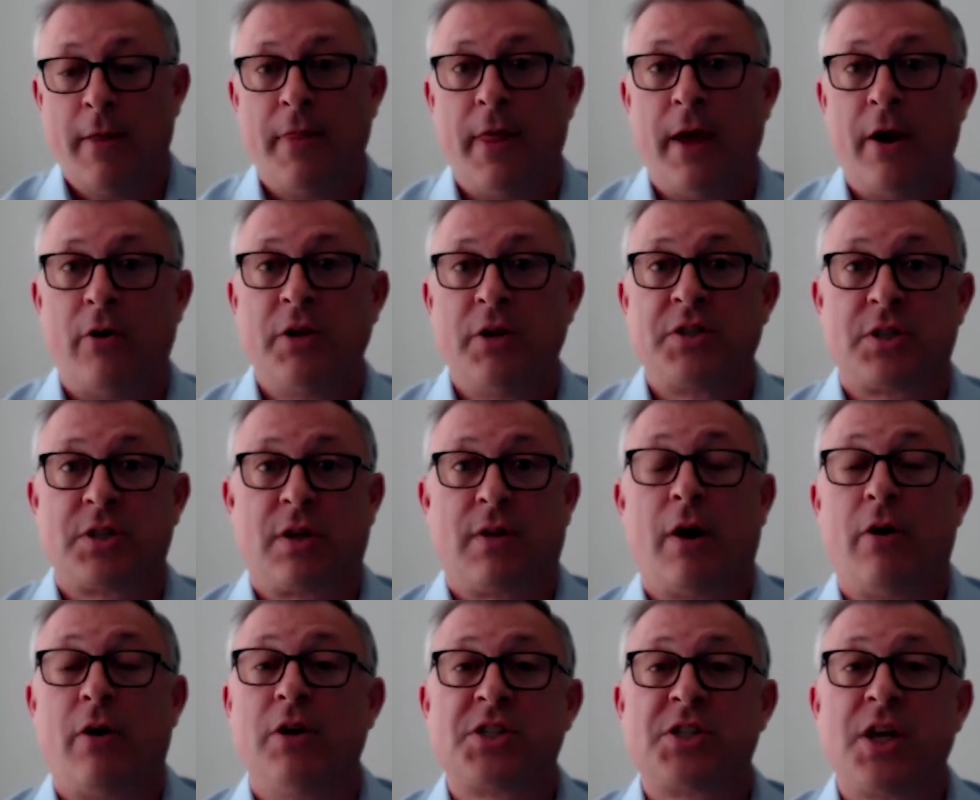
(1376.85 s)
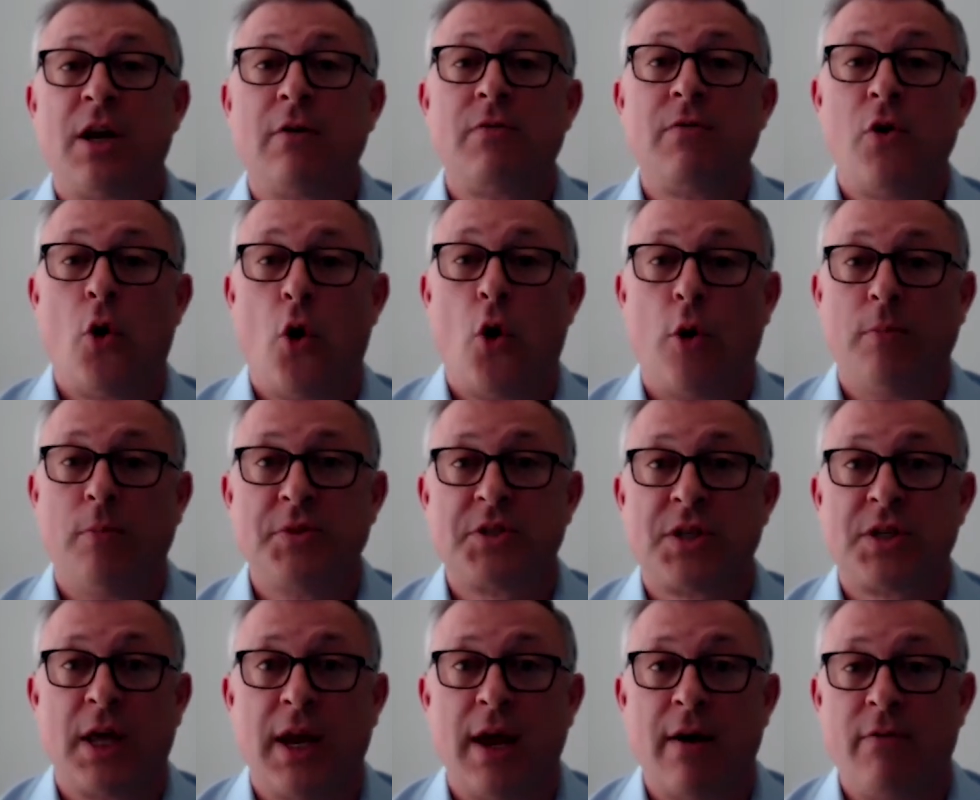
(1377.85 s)
there is there are a set of norms
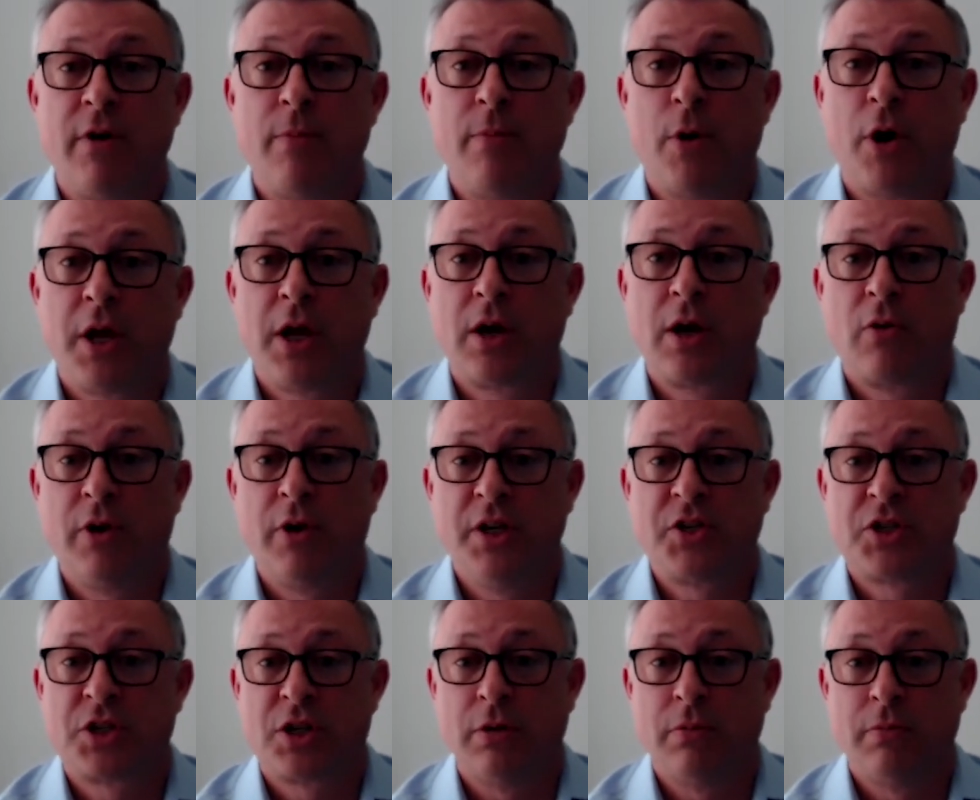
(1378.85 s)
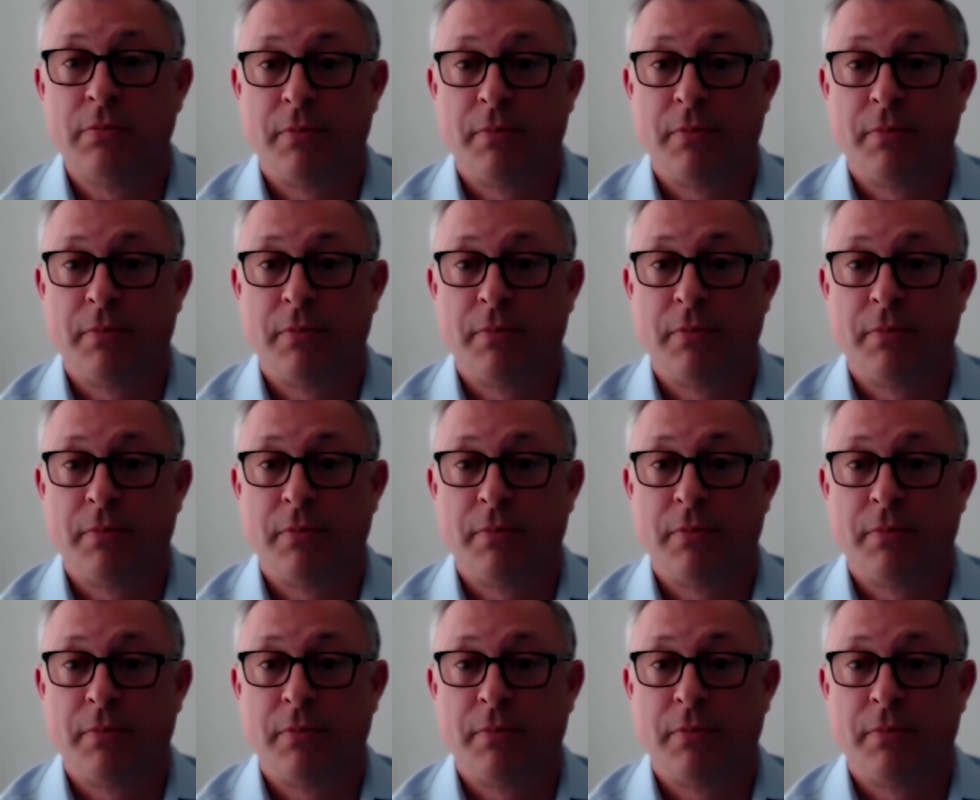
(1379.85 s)
that everybody agrees to